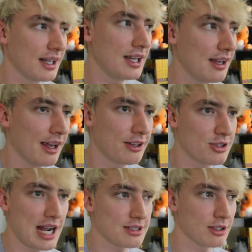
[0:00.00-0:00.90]
He
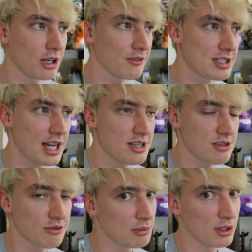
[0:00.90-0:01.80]
attracts a lot of
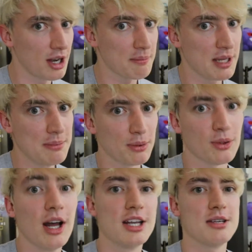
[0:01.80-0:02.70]
attention from a lot of
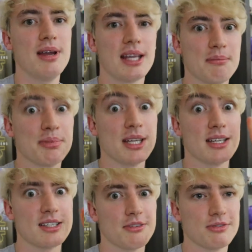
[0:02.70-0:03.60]
people to make a
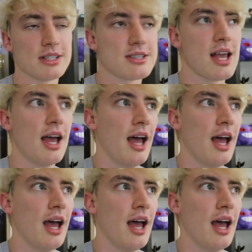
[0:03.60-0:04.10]
big difference.